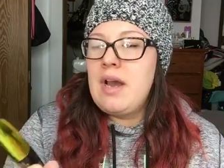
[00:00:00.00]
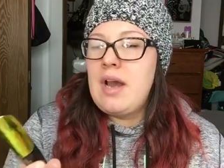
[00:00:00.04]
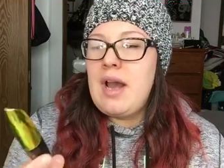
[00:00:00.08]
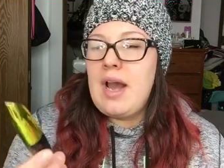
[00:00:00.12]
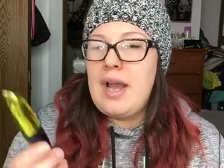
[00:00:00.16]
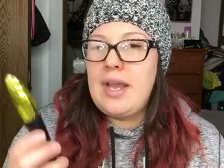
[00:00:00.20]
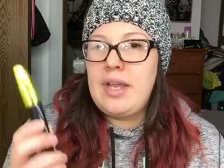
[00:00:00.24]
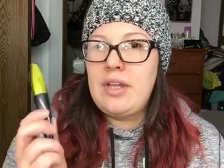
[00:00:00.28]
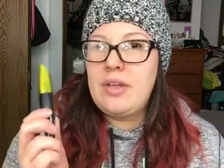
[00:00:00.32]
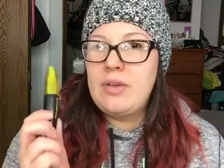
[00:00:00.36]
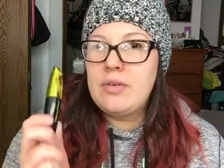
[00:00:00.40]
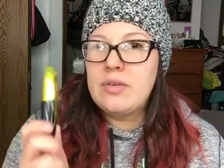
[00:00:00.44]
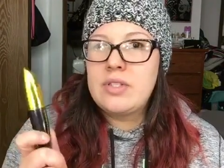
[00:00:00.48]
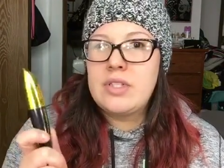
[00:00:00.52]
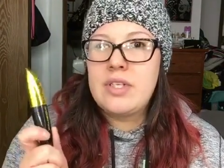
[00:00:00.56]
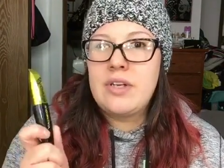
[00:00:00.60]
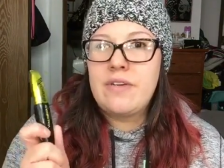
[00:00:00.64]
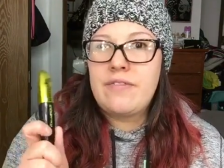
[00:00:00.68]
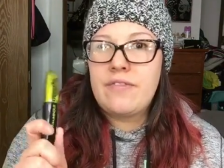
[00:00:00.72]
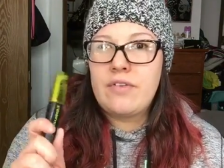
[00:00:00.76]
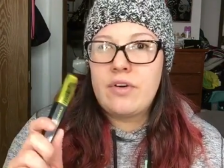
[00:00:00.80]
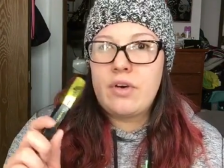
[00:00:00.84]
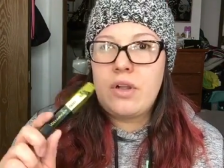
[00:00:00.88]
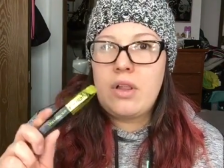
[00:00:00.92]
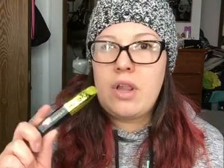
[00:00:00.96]
I used
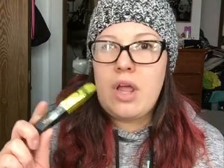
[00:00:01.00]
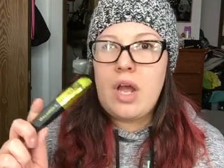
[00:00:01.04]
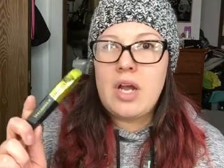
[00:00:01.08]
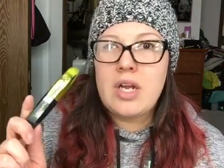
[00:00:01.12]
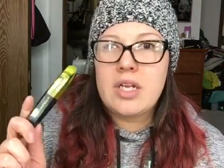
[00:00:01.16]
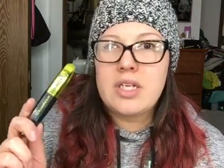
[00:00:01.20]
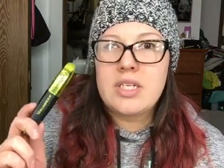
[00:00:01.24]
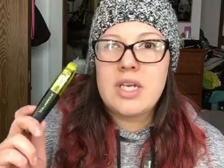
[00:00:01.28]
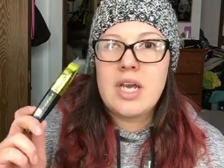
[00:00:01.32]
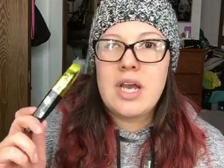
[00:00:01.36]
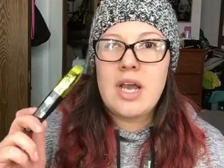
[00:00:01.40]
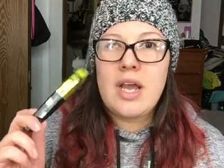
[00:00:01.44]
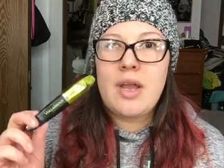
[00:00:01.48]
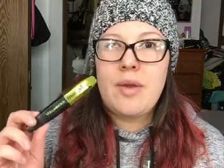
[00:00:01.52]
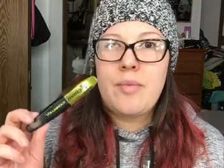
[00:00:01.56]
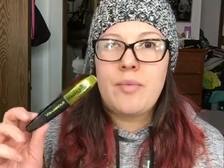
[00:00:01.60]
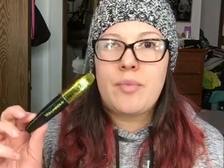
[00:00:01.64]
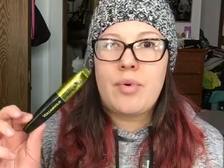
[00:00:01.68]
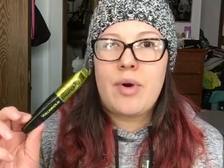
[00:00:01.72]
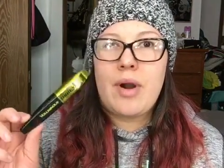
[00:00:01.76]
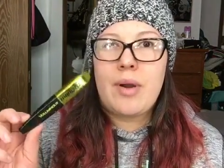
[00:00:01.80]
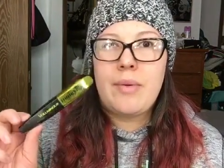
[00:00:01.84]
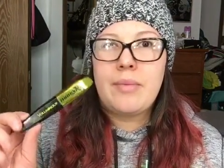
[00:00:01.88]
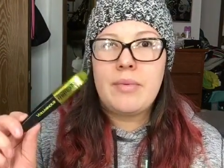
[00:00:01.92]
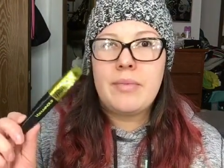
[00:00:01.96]
it for a long time,
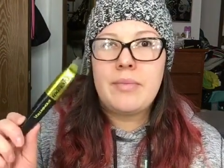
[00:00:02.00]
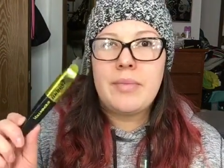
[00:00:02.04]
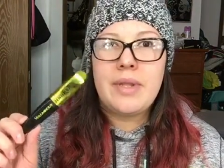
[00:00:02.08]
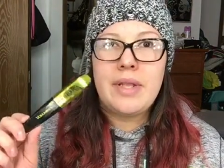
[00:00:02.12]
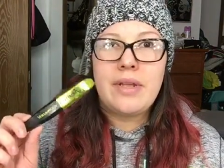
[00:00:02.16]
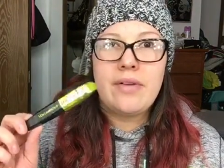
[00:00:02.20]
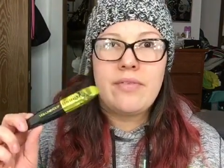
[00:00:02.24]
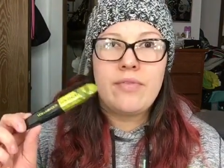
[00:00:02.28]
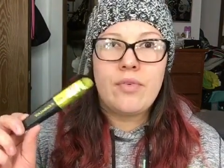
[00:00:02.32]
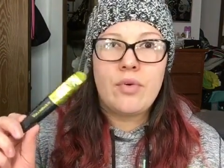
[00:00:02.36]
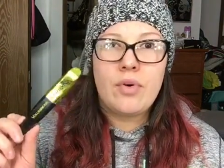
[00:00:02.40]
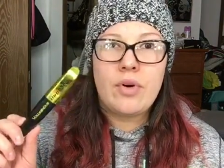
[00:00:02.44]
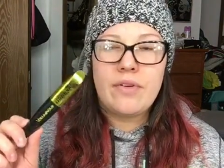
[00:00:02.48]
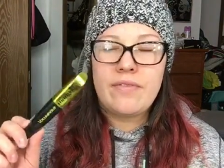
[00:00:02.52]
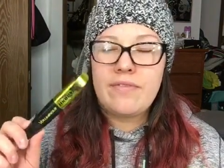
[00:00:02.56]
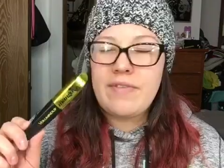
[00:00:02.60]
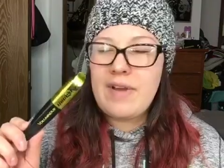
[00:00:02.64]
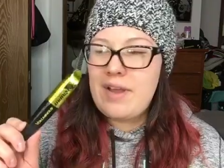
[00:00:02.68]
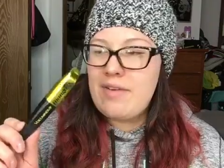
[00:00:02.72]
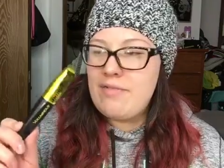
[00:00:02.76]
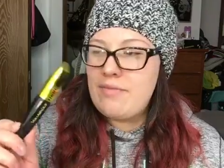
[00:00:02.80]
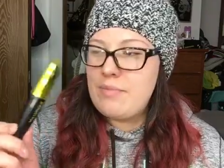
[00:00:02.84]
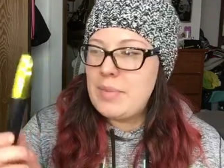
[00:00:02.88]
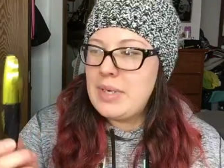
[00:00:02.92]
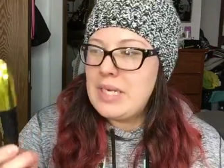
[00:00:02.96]
probably 4 to
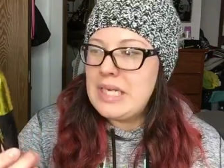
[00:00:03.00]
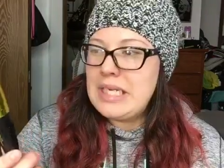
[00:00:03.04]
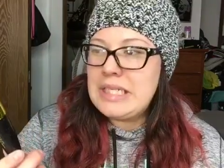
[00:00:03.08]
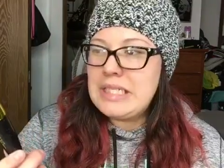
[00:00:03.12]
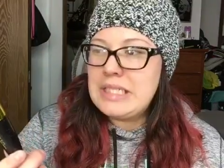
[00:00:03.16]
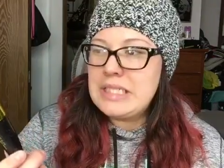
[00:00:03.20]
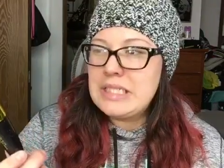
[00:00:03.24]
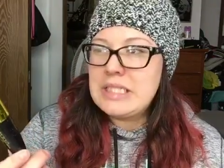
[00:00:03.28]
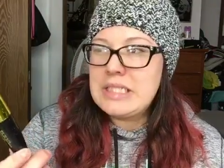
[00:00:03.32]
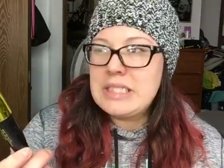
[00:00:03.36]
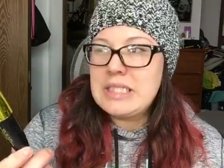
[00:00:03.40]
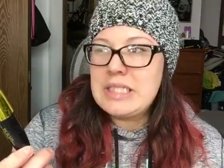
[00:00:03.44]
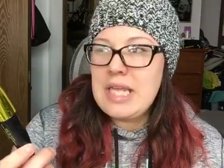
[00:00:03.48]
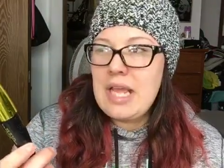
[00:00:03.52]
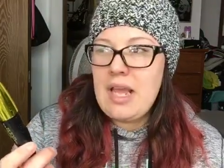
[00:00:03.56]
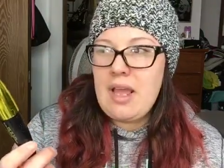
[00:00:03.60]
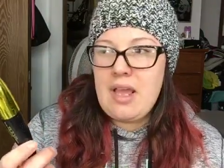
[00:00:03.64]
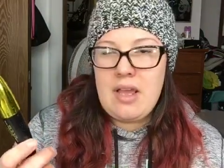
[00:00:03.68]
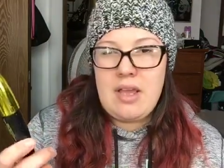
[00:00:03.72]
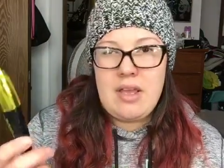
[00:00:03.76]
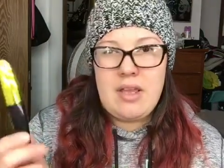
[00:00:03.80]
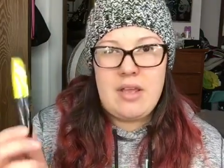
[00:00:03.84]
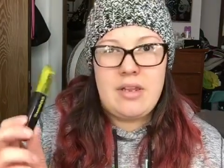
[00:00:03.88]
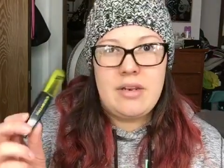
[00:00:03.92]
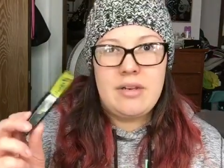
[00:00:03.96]
5 months,
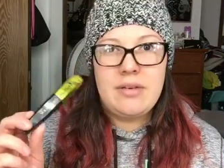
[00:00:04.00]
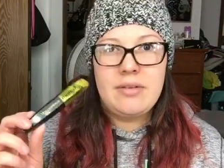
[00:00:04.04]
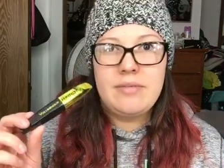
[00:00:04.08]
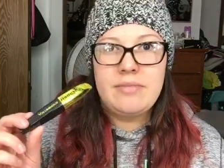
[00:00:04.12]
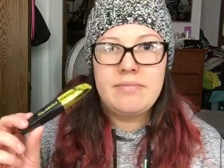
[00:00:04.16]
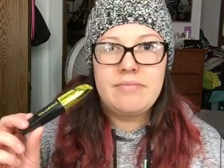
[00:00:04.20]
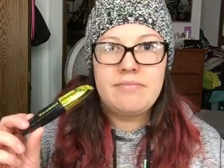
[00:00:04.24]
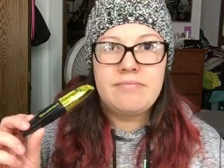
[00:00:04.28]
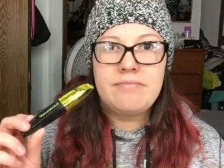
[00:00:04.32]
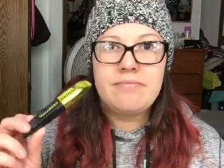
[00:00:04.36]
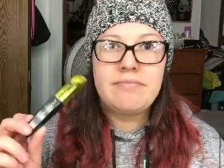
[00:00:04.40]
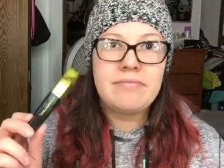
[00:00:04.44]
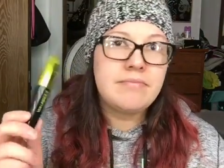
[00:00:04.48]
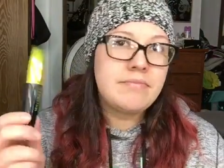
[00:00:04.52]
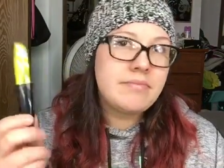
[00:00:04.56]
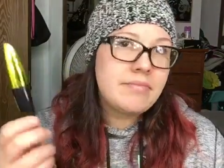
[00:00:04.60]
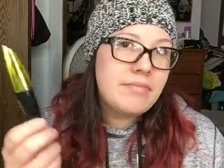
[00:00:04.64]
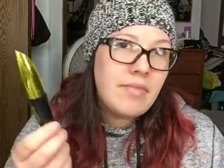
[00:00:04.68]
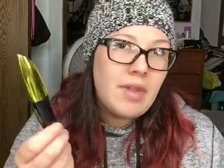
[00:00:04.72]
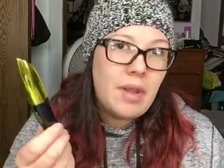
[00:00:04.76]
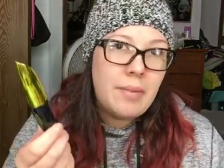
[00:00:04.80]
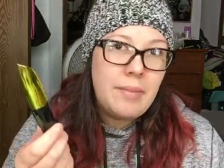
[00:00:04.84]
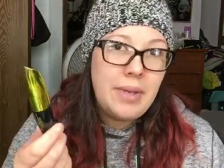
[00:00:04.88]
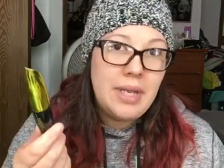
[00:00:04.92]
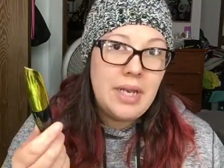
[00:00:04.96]
and
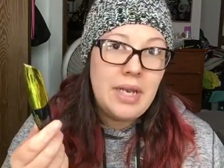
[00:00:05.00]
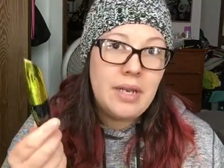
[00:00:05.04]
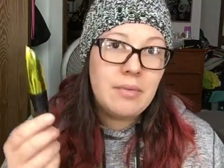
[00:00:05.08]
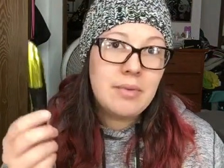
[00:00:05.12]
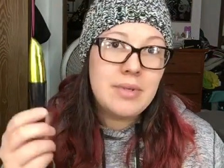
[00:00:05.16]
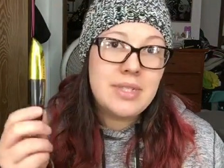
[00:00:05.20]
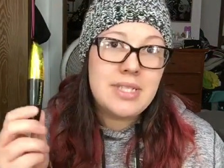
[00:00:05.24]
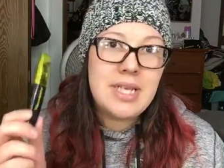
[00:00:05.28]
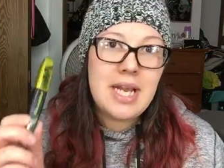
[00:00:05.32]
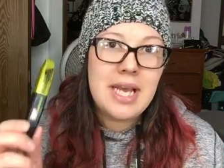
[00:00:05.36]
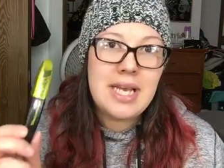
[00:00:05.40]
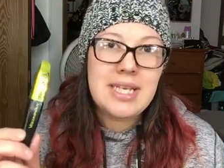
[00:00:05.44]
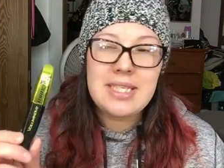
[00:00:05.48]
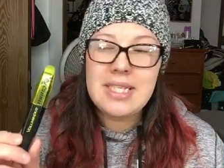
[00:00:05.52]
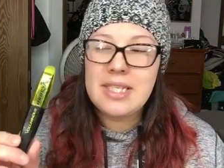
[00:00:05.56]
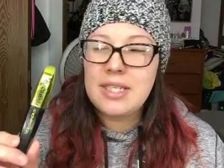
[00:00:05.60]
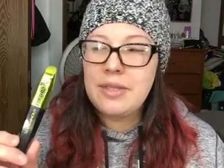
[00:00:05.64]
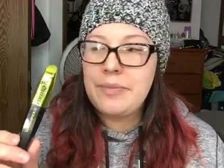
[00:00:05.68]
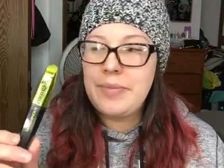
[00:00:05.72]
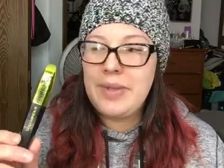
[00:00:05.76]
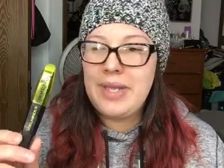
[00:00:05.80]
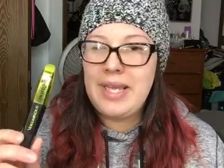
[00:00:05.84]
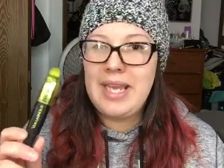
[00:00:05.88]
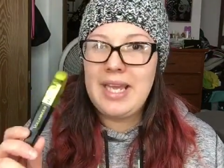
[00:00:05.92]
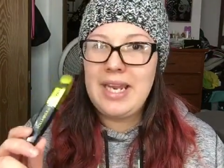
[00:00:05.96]
I mean, it was nice at
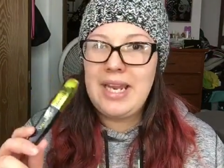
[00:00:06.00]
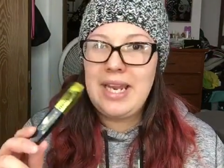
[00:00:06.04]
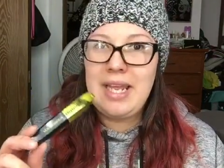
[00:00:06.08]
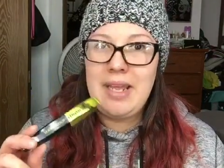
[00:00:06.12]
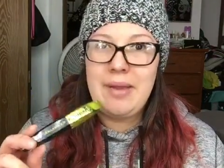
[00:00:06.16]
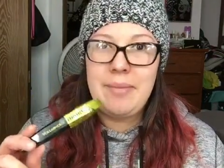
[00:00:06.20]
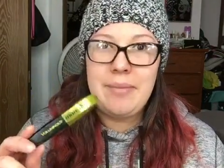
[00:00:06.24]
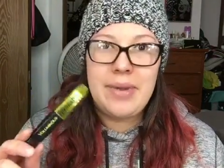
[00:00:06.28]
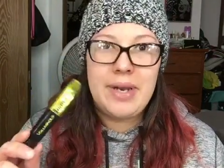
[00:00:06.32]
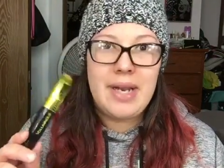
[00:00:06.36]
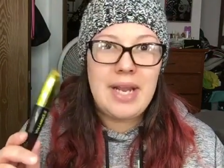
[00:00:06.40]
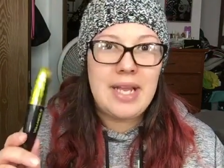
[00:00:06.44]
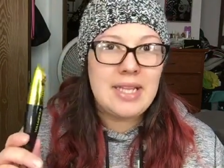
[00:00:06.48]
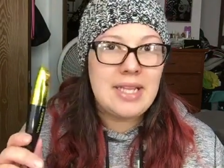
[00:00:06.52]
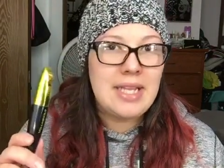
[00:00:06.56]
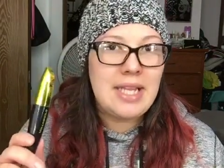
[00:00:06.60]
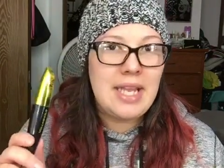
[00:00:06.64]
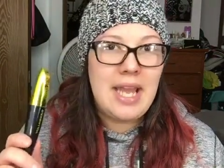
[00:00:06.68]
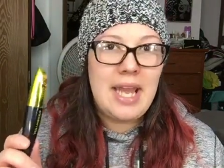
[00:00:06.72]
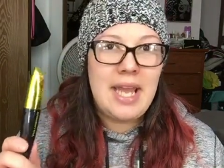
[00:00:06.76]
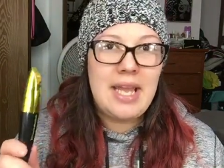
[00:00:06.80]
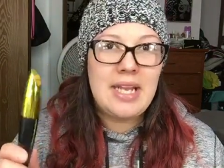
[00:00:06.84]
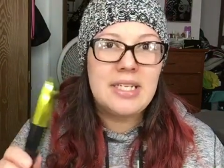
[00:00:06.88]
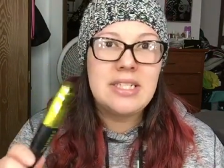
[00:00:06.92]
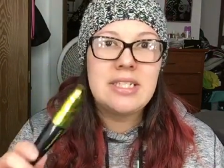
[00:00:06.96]
the beginning, but at
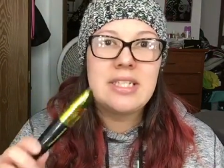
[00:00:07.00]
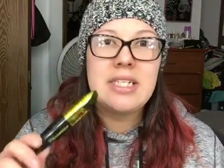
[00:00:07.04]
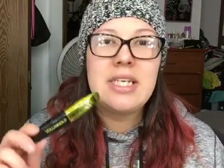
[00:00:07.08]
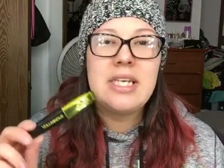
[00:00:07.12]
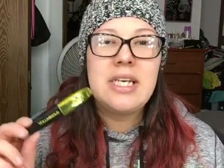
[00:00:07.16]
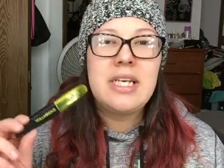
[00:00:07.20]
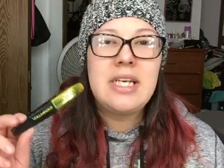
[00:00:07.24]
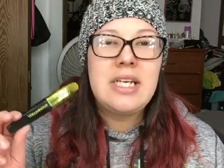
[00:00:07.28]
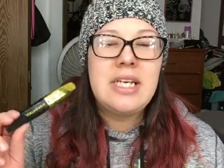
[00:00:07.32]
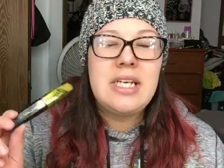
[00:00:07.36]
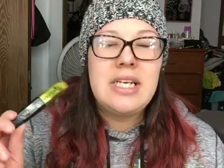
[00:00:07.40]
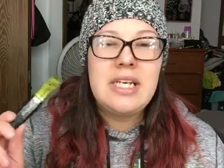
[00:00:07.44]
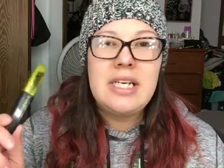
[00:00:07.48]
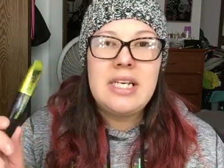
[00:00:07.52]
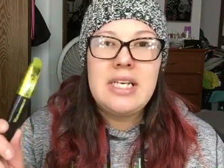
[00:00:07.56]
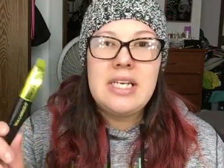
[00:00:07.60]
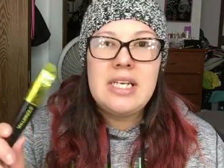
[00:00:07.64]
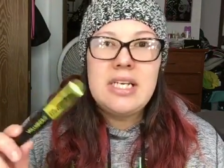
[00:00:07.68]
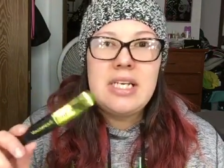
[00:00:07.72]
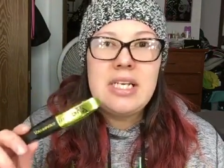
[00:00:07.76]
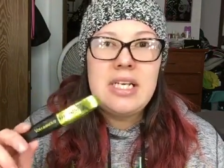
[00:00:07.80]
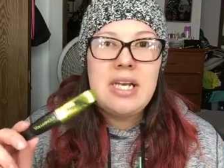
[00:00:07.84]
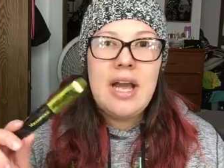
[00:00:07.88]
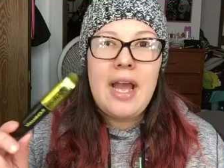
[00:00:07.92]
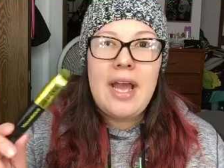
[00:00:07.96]
the end
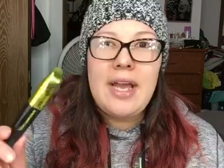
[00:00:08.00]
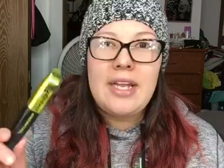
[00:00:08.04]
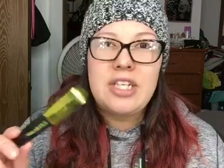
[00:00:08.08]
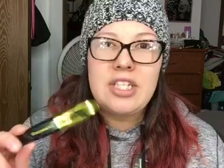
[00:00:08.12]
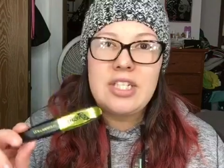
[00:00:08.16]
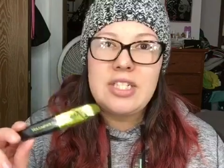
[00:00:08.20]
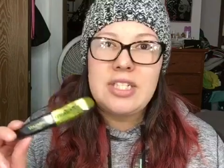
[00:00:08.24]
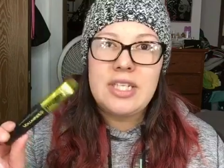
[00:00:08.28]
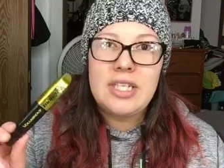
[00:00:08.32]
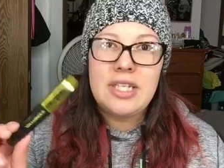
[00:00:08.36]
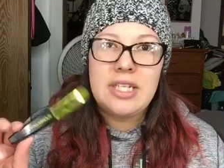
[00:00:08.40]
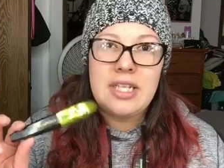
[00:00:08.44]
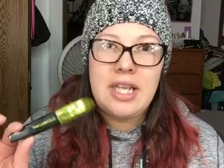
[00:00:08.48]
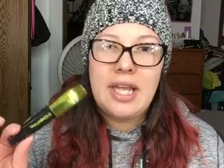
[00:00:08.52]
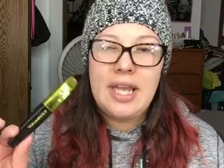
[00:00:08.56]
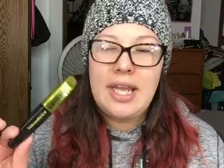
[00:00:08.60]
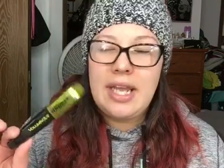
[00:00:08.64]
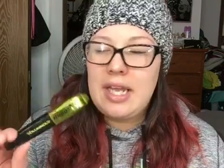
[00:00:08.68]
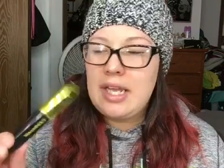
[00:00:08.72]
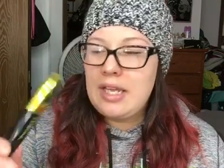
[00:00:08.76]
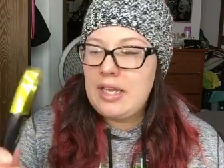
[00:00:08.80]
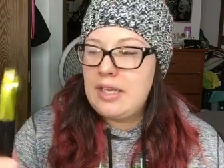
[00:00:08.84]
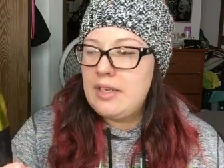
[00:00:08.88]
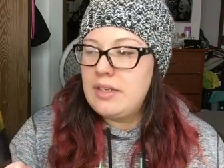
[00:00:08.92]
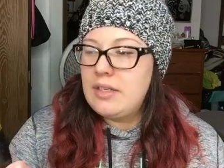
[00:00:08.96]
I just didn't
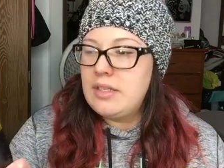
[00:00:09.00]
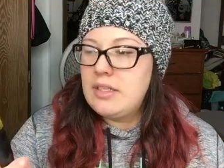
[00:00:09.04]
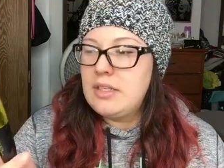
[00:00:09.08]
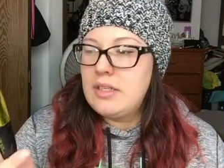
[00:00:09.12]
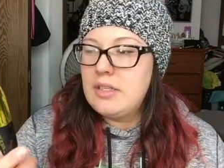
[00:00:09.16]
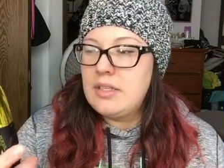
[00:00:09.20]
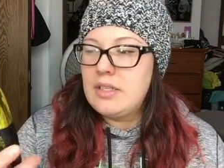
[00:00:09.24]
like it.